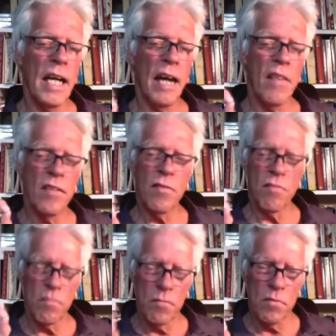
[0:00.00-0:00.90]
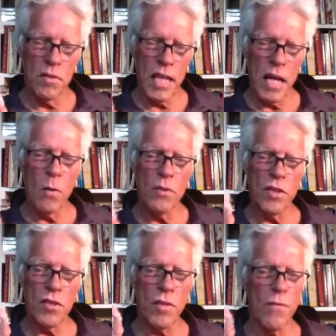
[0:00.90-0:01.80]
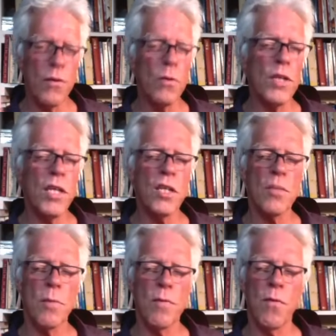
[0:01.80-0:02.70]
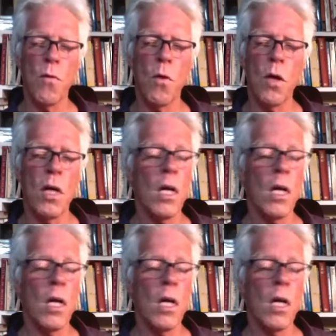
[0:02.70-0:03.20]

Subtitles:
And this now is just a few years before